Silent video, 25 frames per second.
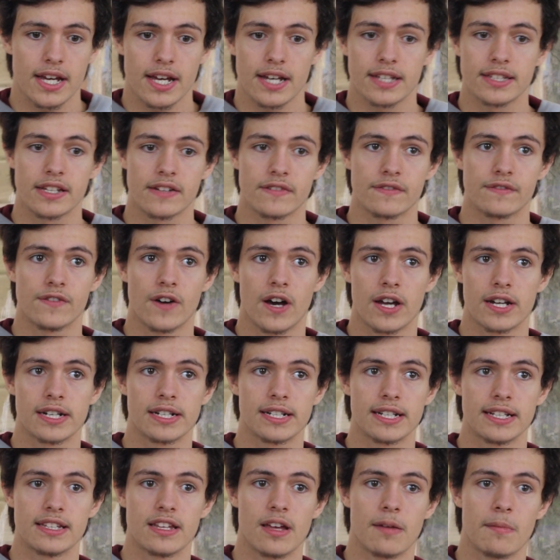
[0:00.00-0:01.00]
and then
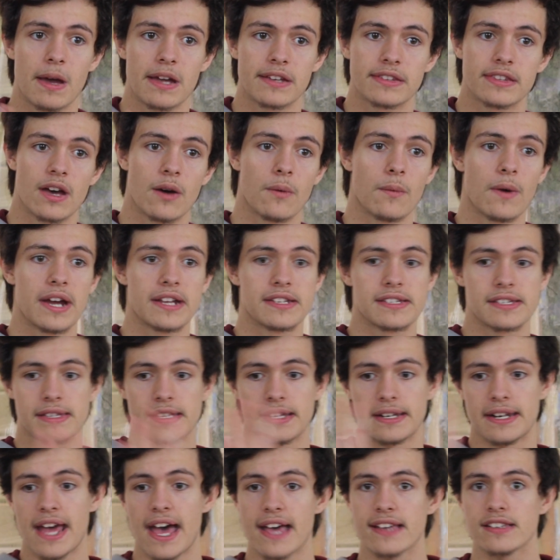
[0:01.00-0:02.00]
finally they make their way to
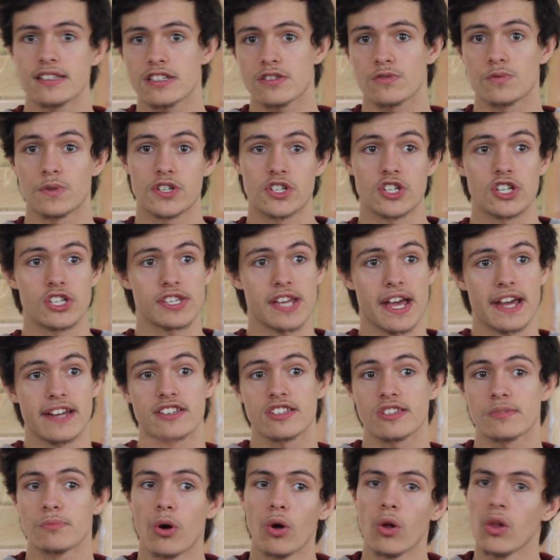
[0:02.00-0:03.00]
the nest, which is a
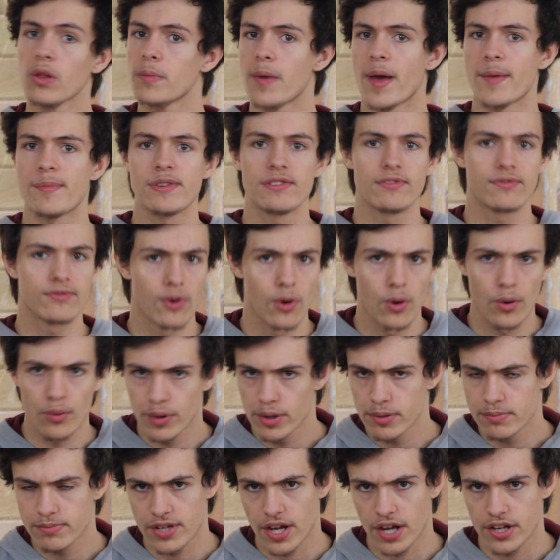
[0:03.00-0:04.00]
small, maybe
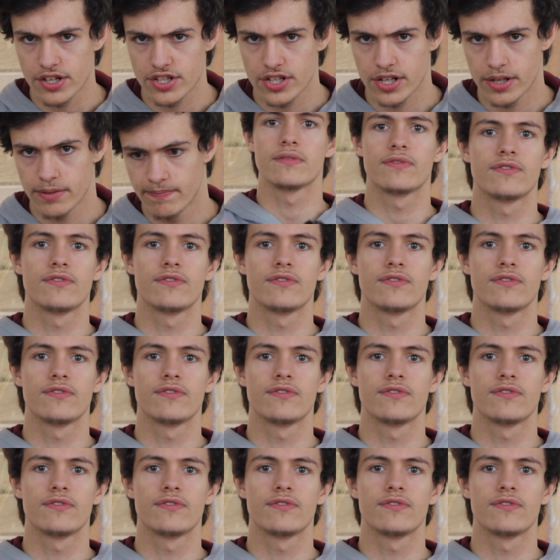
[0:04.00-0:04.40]
4-room dungeon.